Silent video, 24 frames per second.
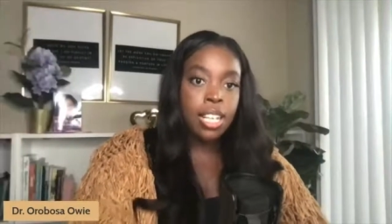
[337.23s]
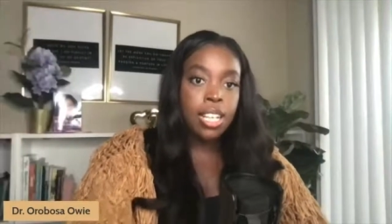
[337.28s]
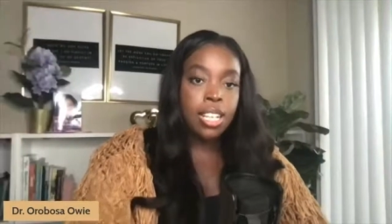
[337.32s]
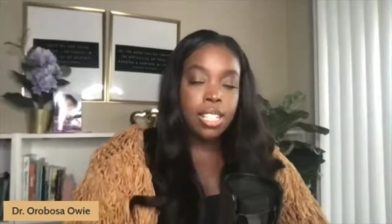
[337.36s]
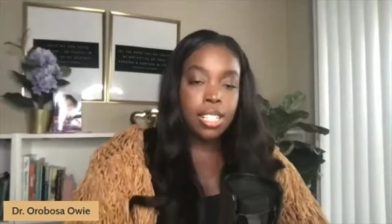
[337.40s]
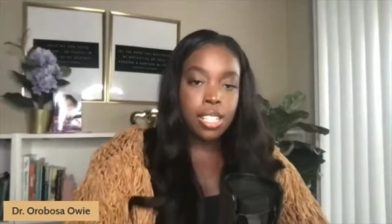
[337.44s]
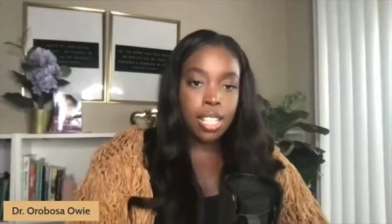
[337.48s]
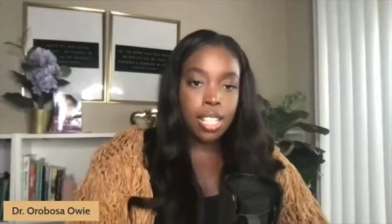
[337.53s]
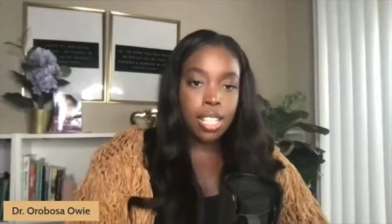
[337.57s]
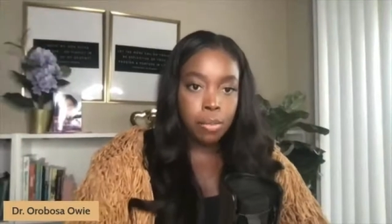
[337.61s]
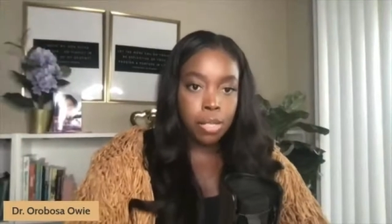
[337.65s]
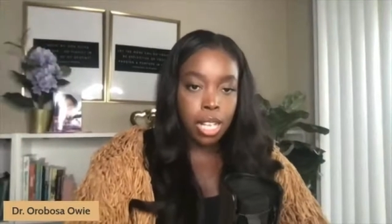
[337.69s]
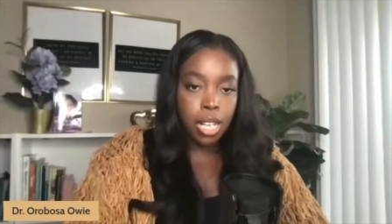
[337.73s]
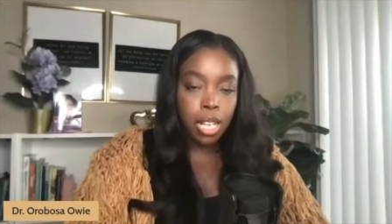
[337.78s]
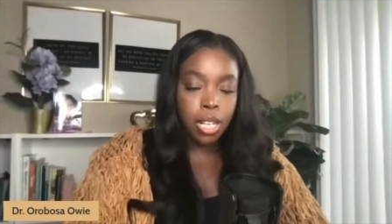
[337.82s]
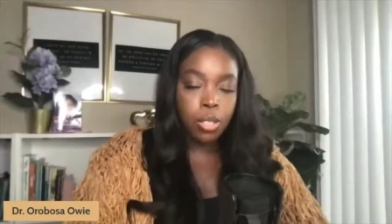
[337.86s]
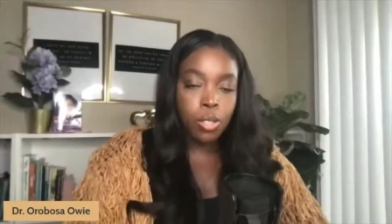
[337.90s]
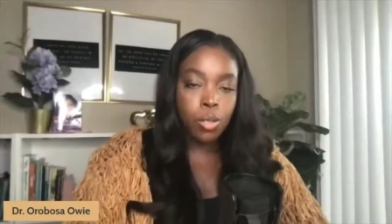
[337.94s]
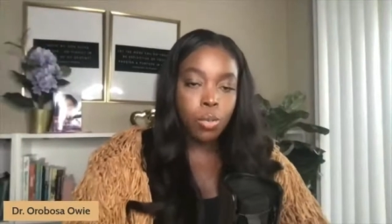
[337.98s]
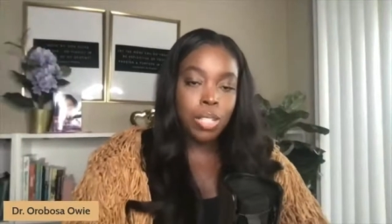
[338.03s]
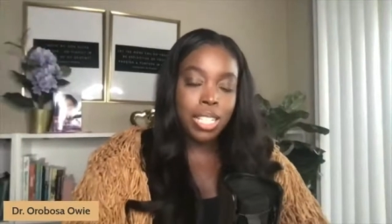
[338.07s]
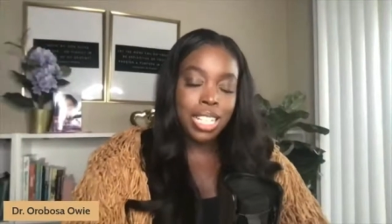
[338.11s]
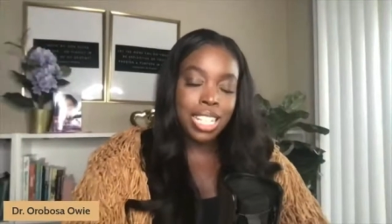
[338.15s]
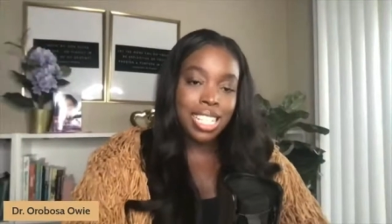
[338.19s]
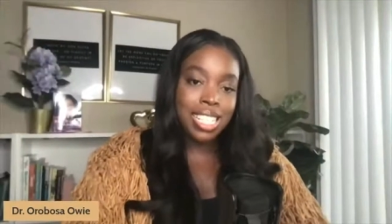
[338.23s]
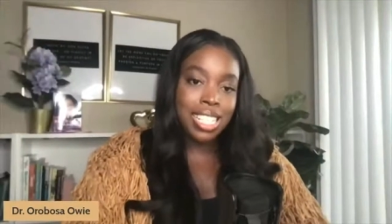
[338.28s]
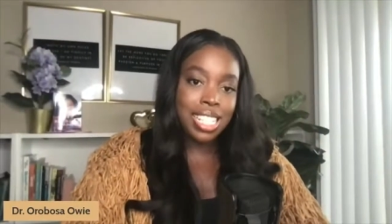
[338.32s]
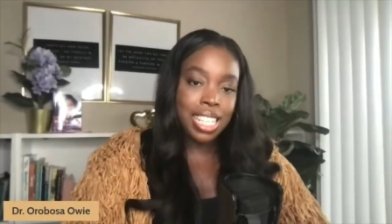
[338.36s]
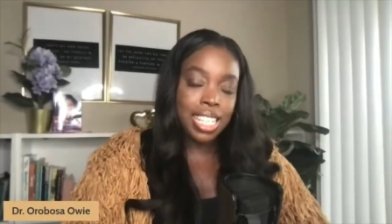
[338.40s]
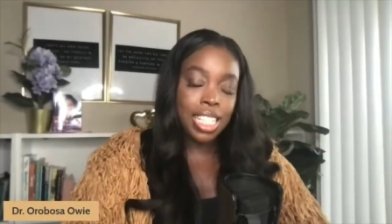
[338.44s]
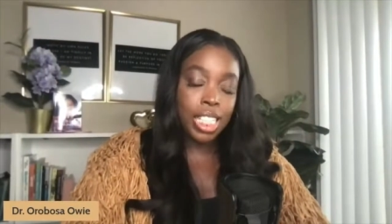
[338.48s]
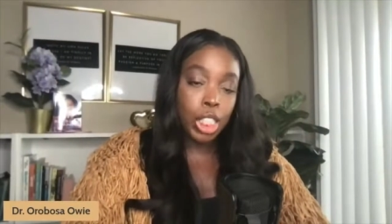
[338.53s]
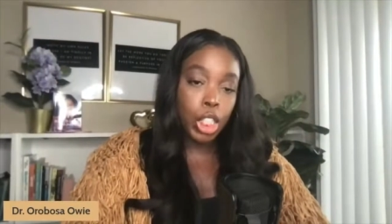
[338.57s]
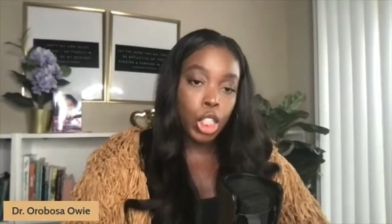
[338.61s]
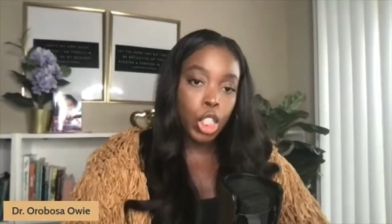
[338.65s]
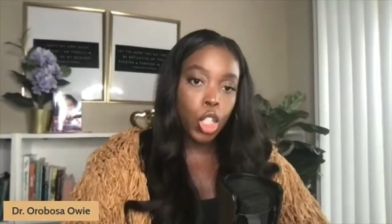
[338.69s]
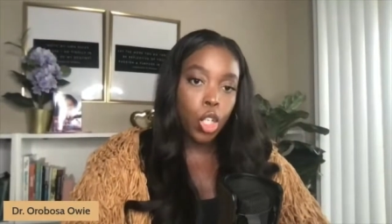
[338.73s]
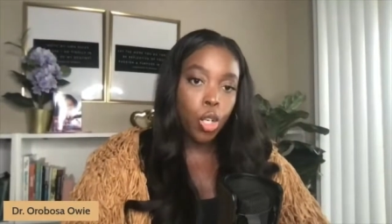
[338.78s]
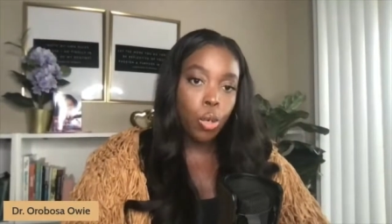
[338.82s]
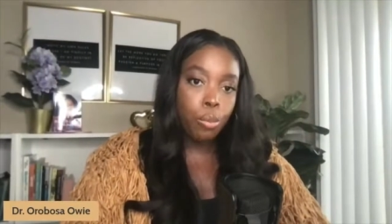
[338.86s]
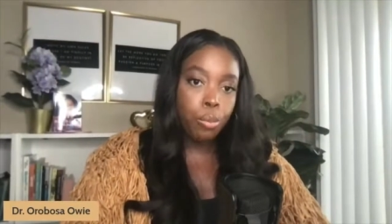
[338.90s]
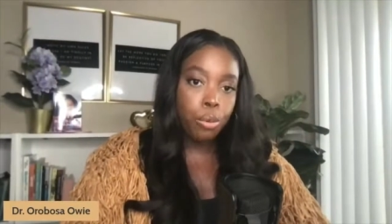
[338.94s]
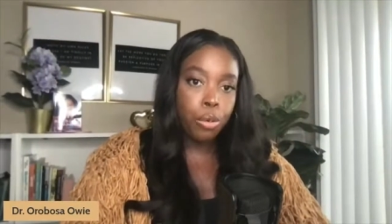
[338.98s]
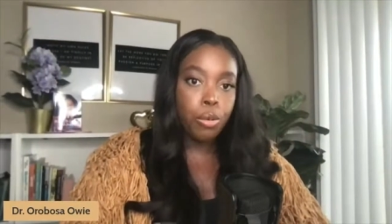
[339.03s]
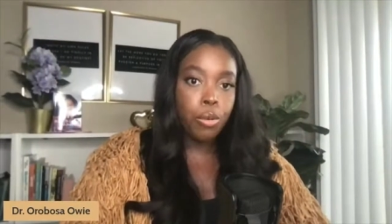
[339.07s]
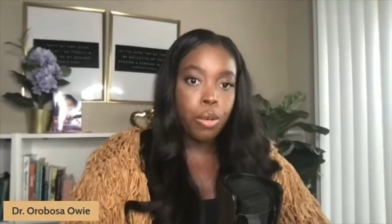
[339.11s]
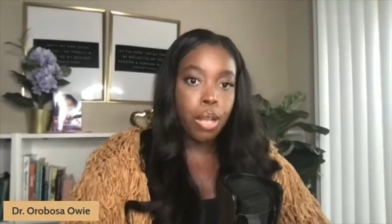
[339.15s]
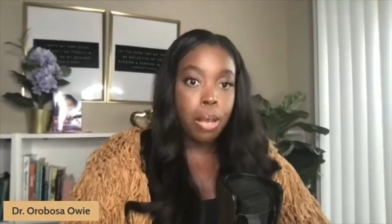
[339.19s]
Sometimes when they say clinical
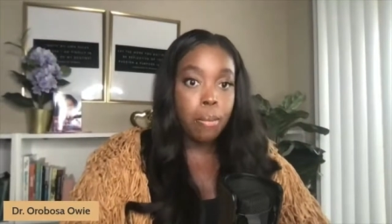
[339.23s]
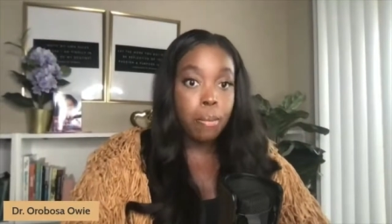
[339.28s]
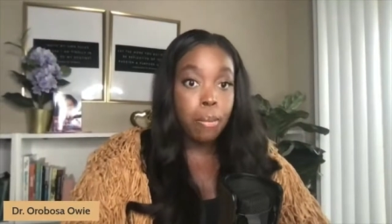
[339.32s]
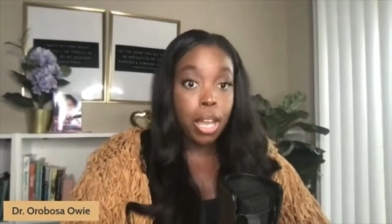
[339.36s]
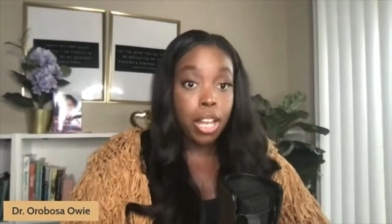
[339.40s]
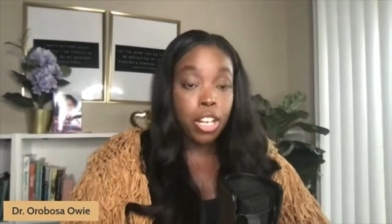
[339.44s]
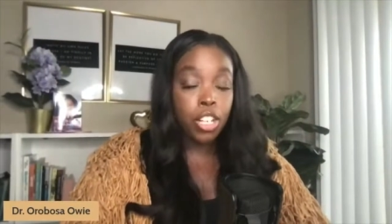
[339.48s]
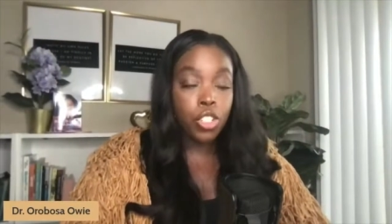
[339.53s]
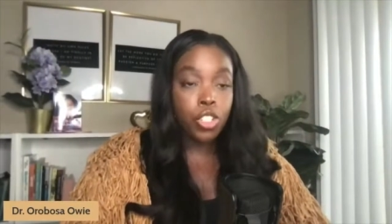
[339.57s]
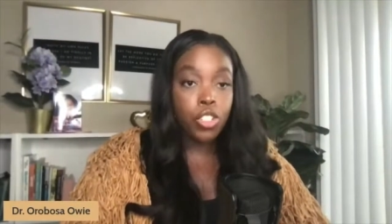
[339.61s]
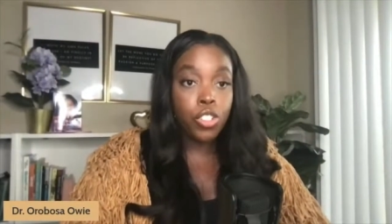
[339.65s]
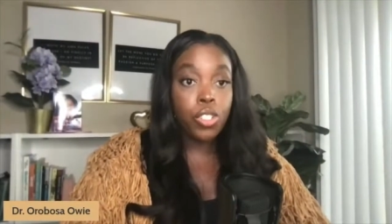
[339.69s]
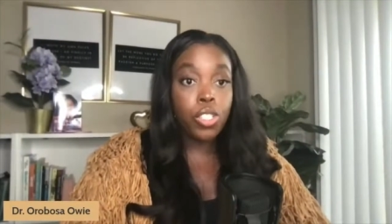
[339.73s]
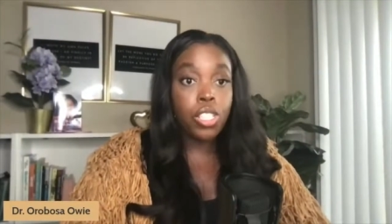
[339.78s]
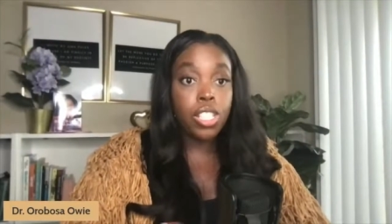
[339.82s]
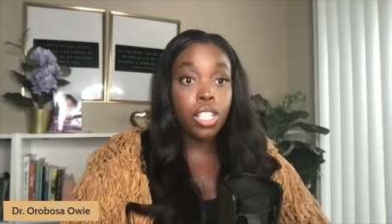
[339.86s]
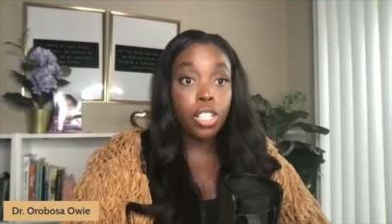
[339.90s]
program managers,